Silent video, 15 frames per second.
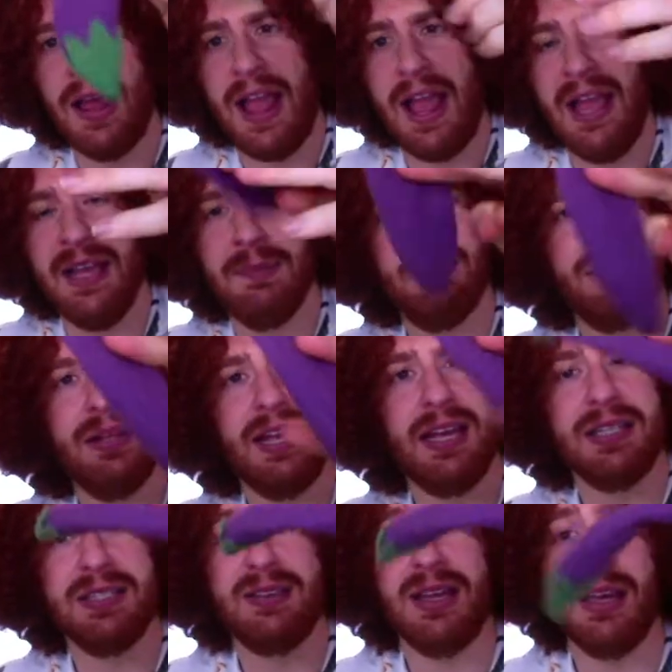eggplant
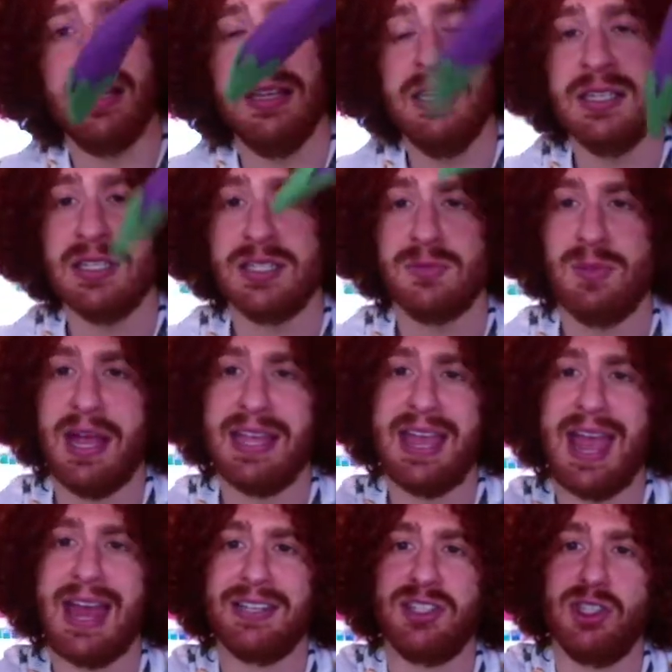that is my
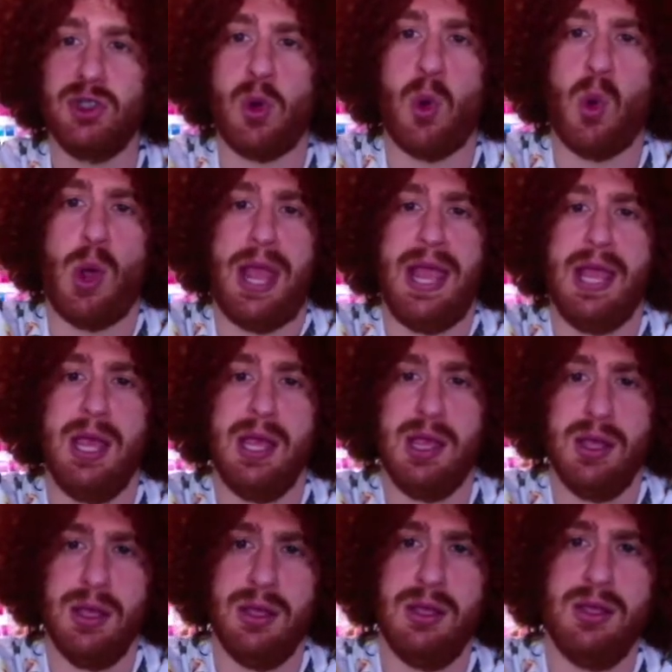cat's toy?
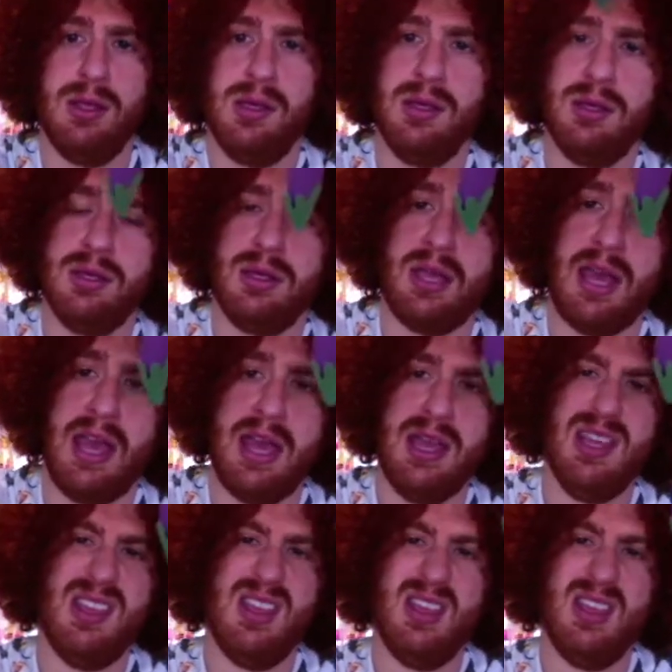Okay,